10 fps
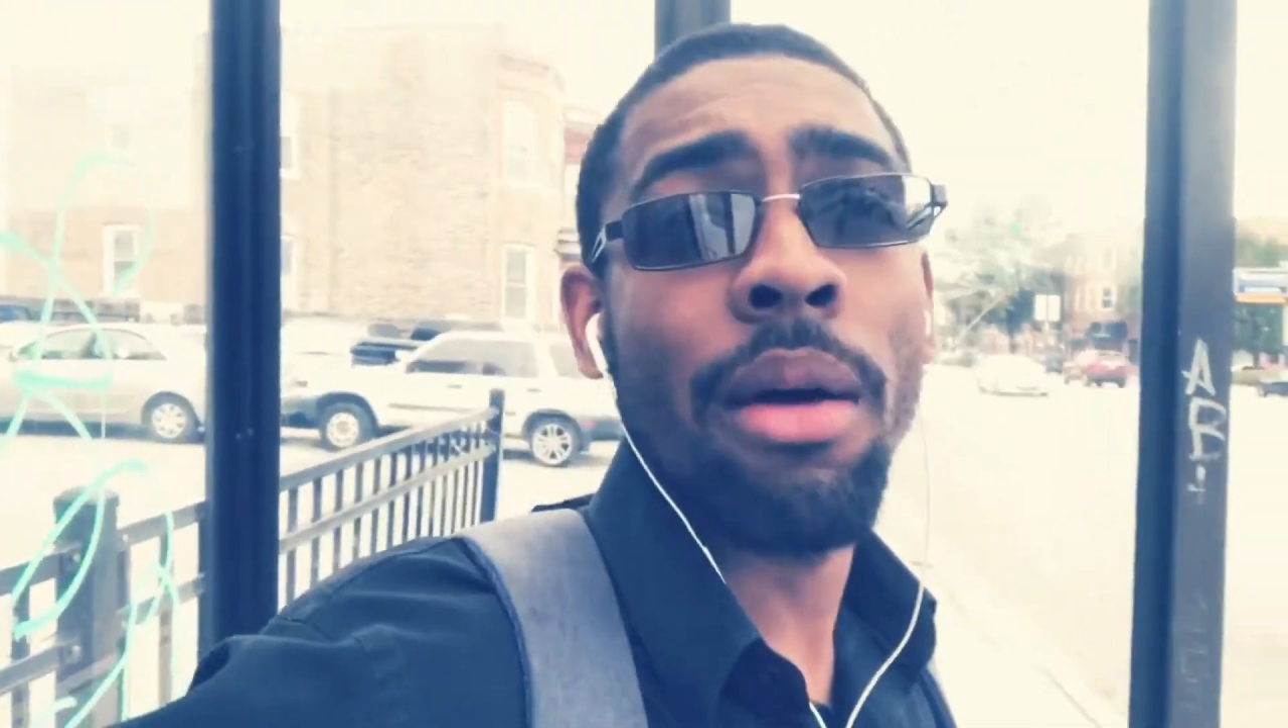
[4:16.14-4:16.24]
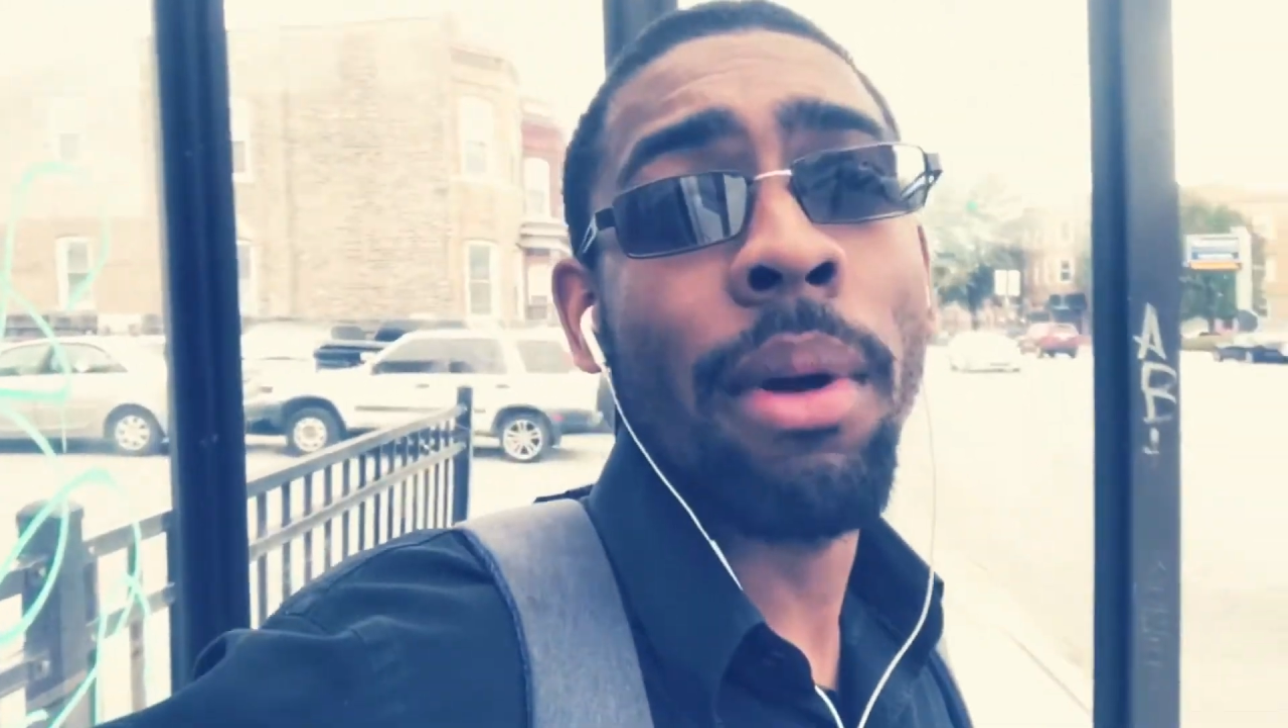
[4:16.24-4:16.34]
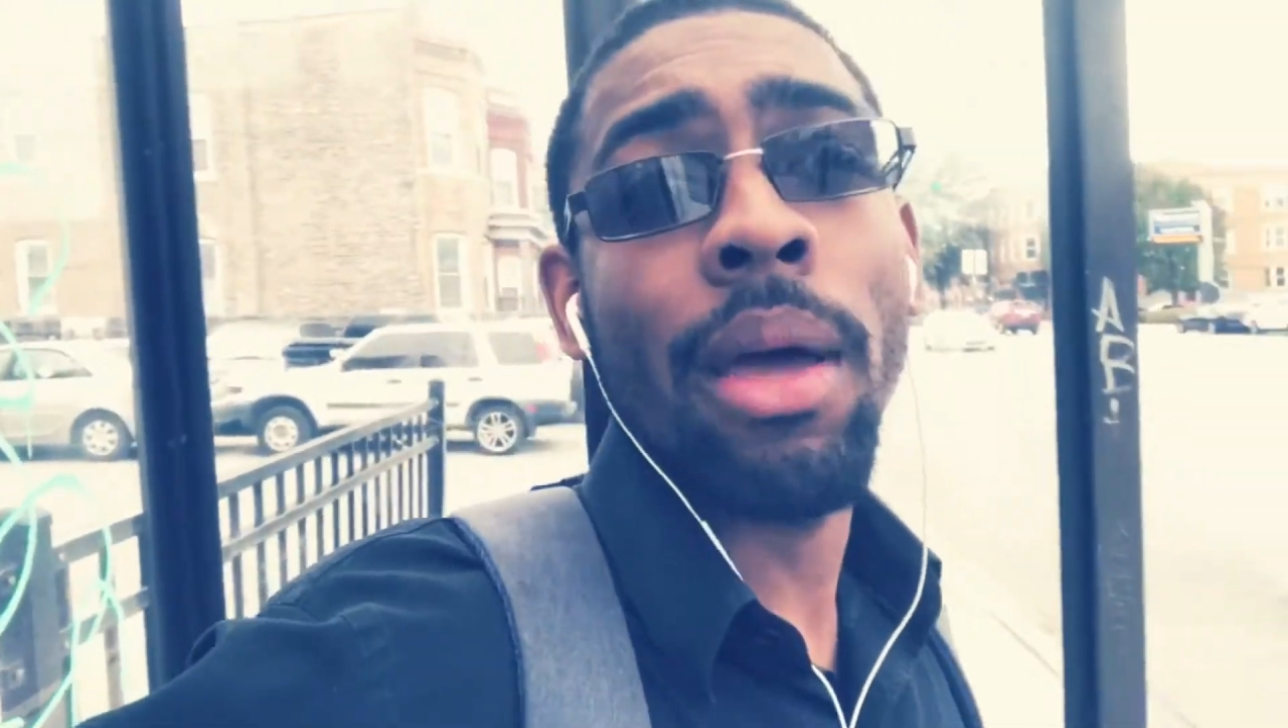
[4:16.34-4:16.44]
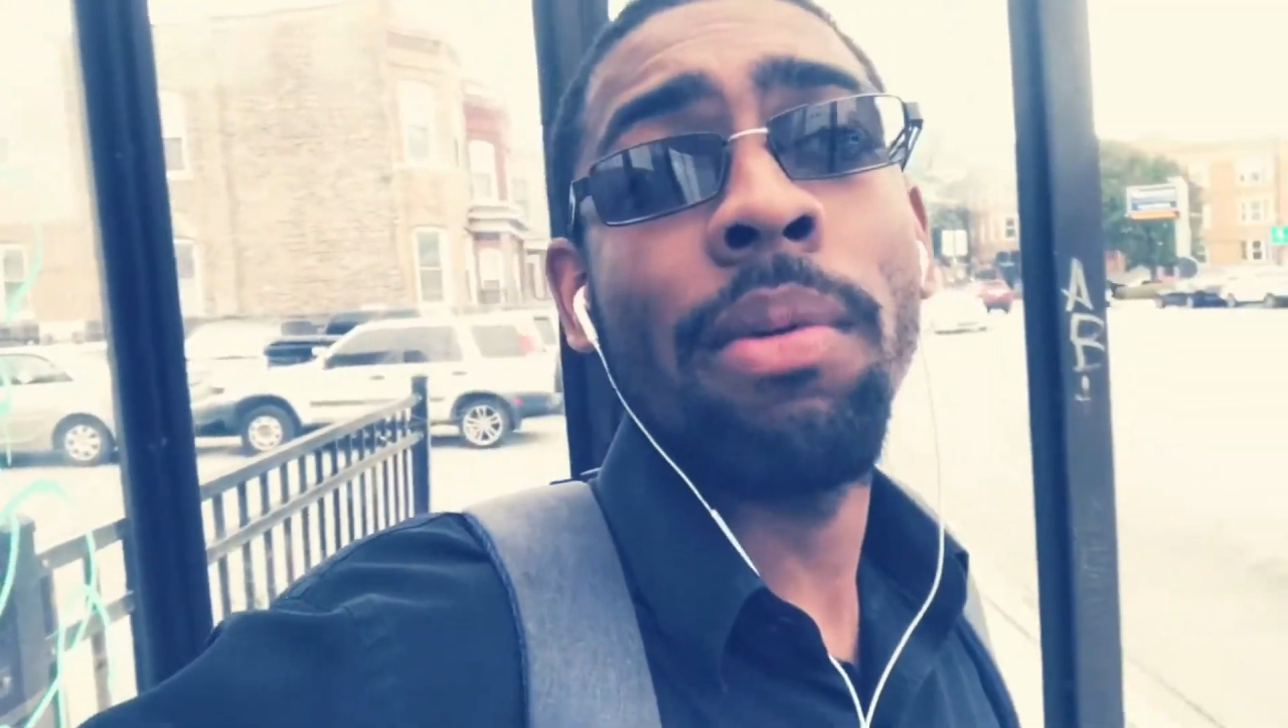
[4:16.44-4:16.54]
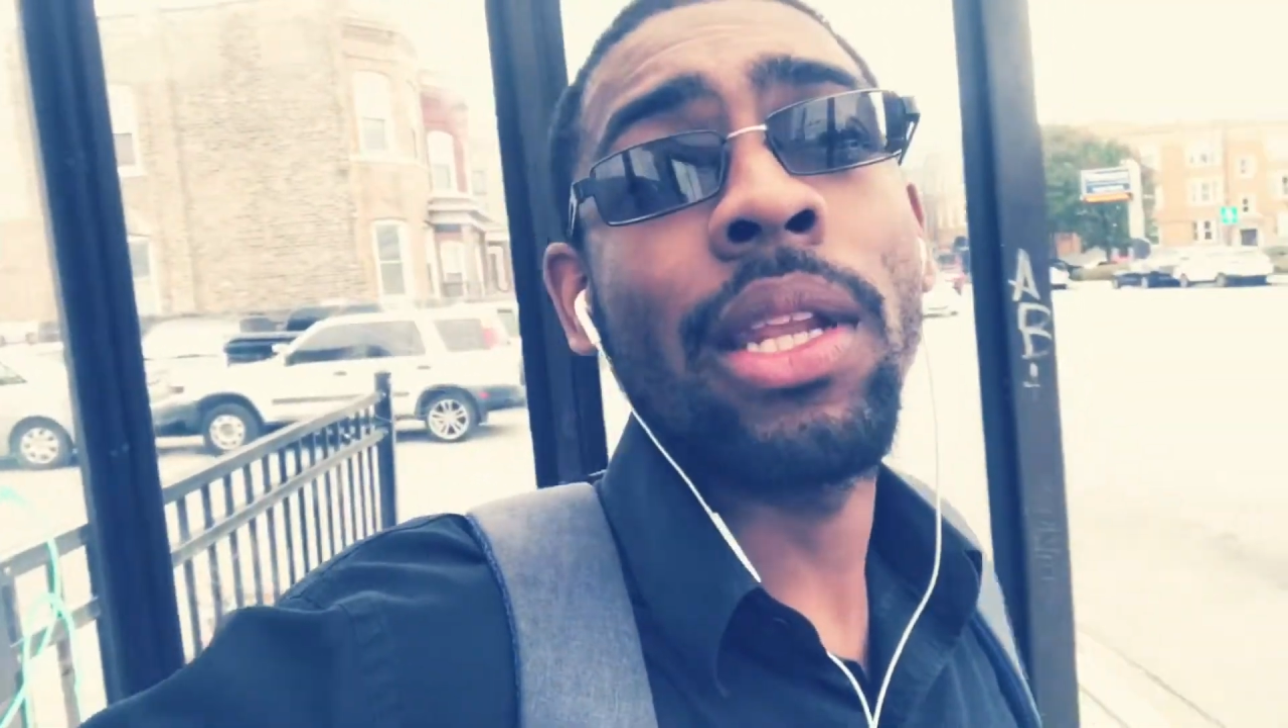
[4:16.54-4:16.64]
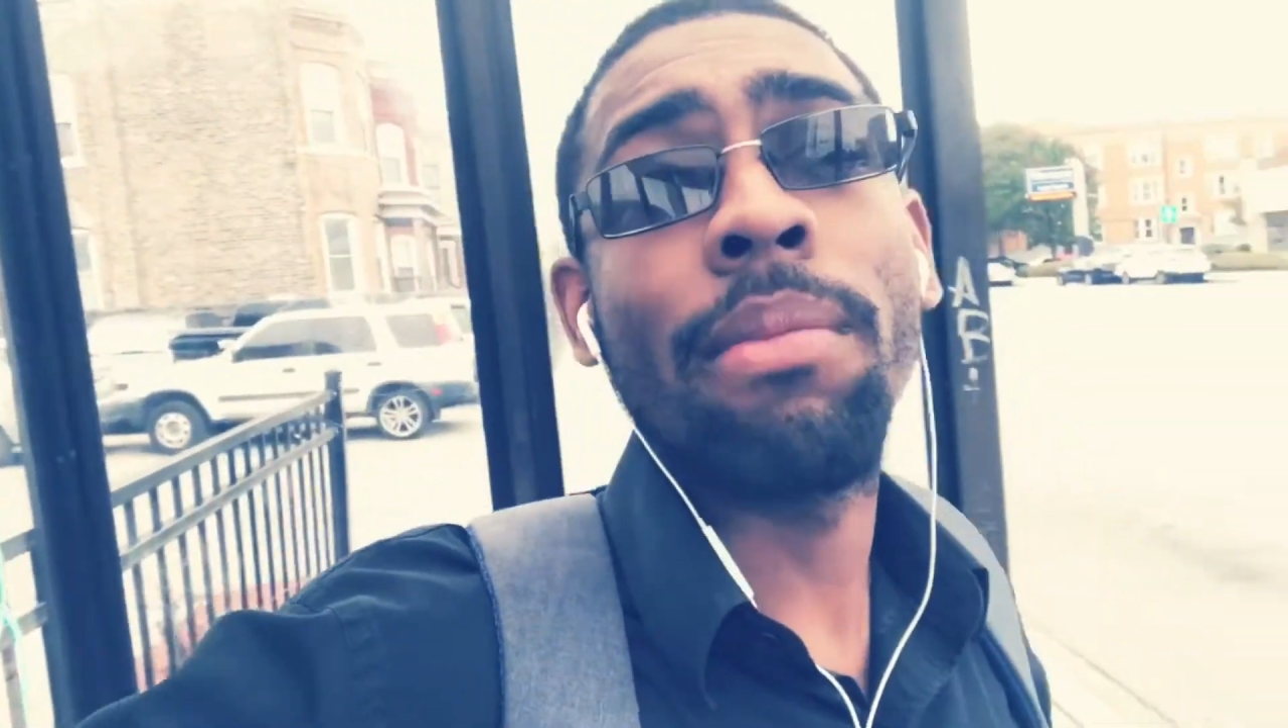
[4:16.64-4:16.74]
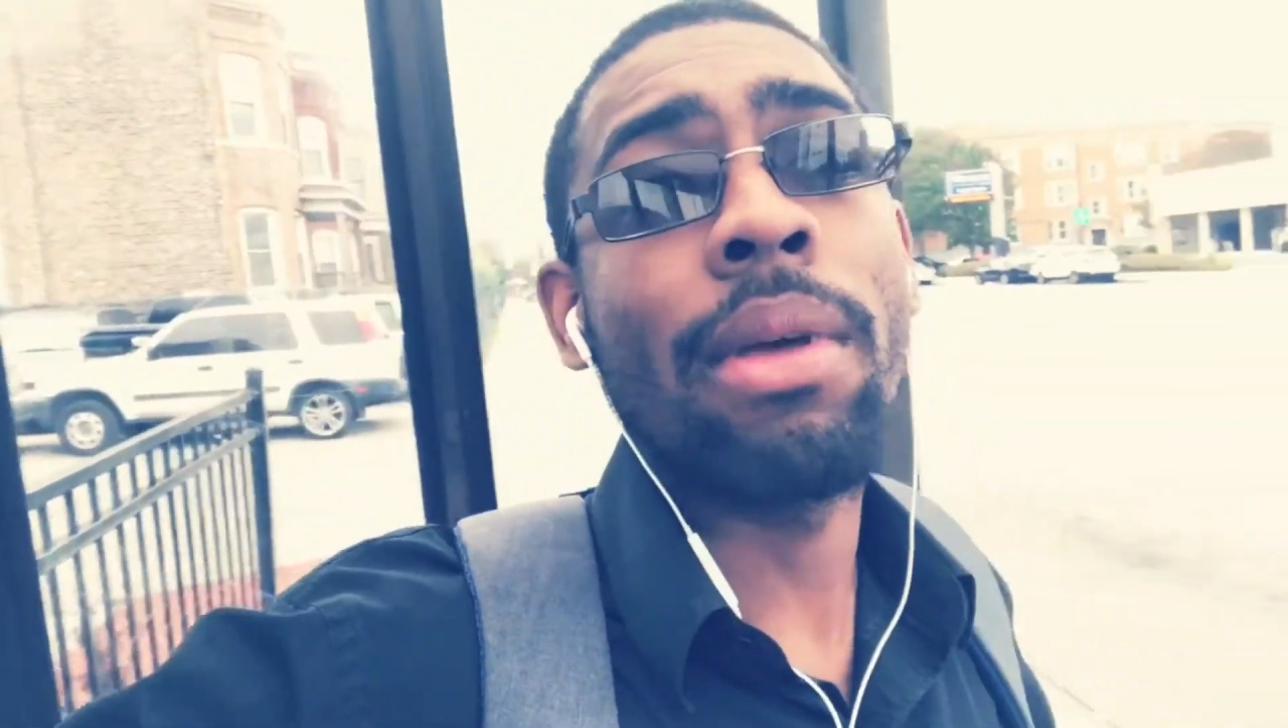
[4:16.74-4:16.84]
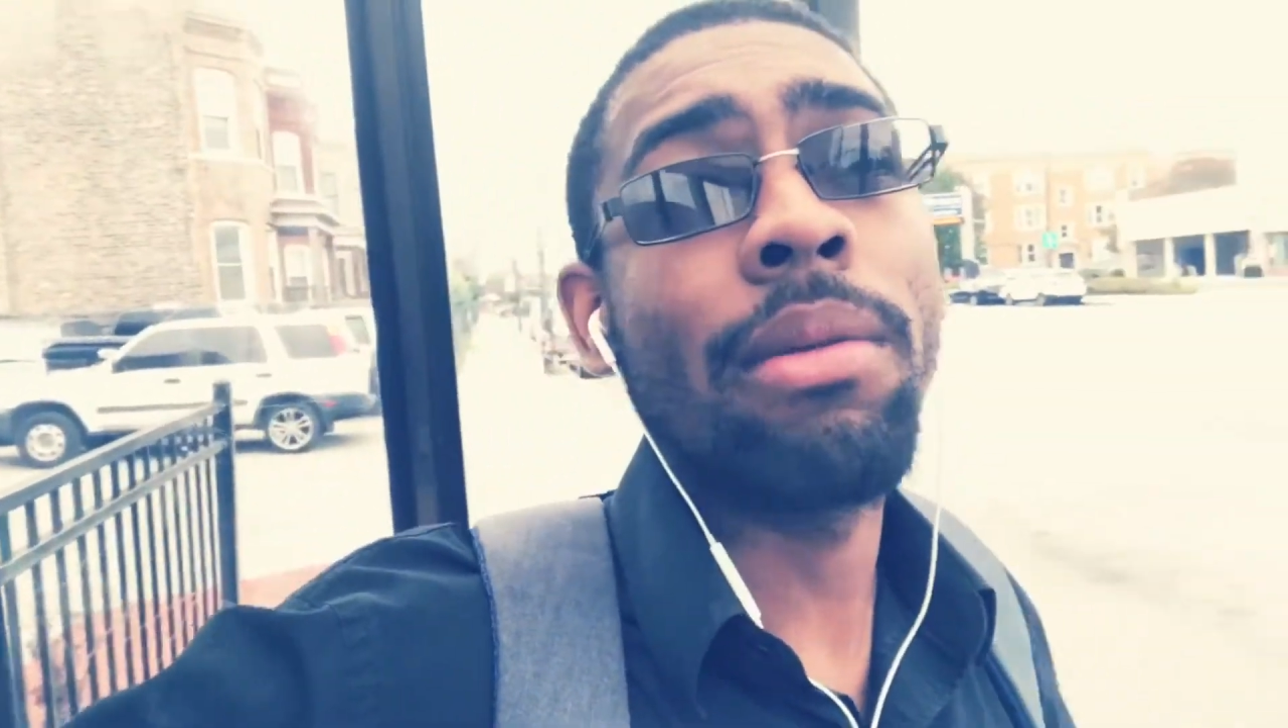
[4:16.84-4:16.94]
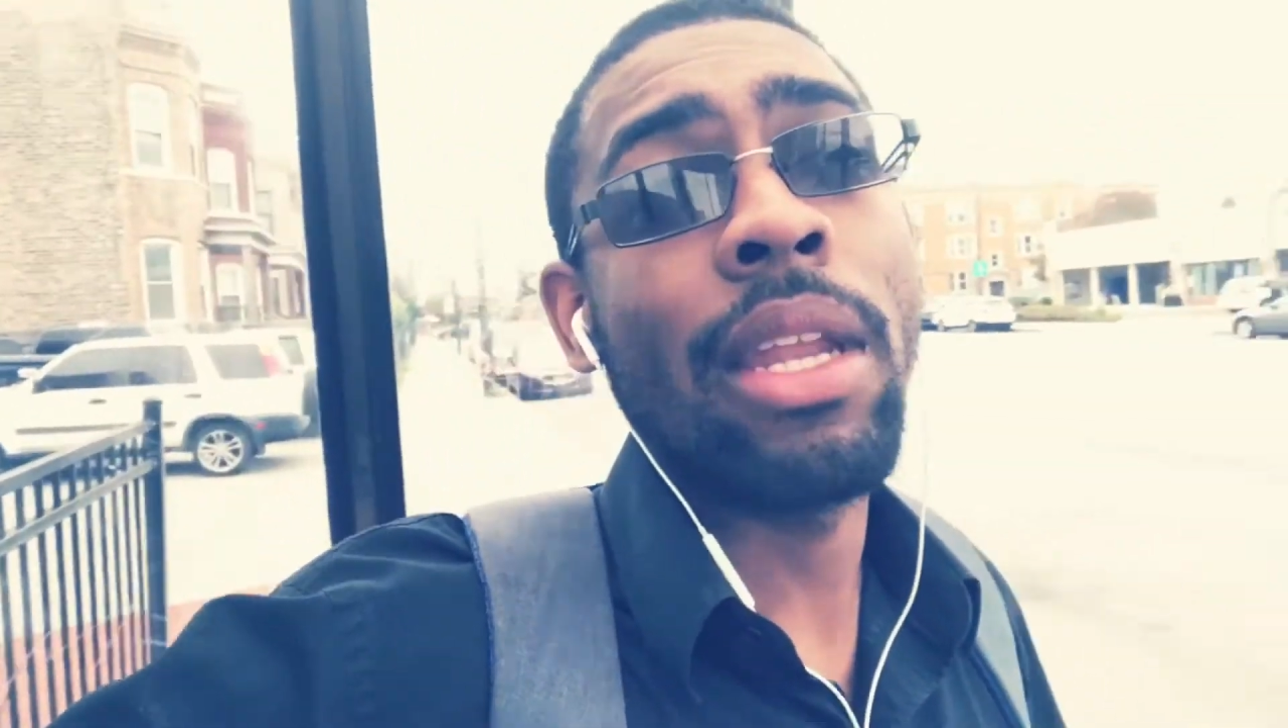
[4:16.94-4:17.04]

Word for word: so that might be the